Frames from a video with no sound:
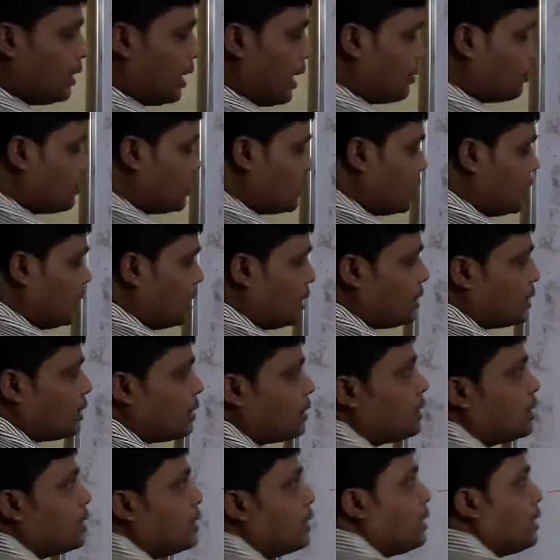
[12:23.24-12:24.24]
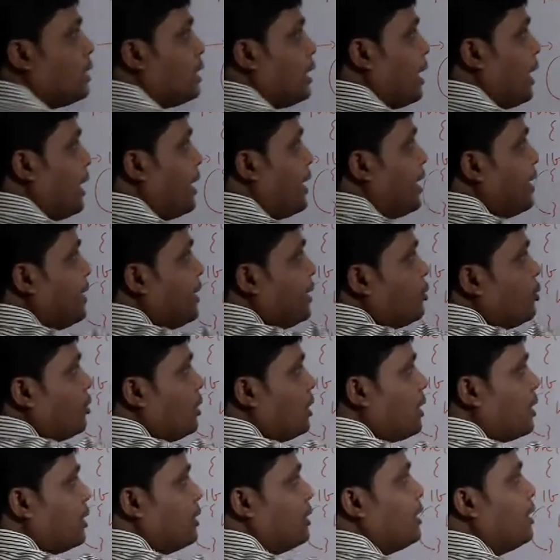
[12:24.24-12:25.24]
Now see. Again it
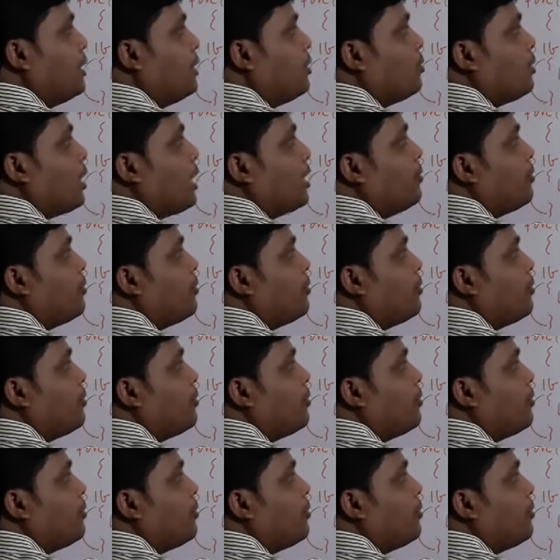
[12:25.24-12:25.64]
will continue.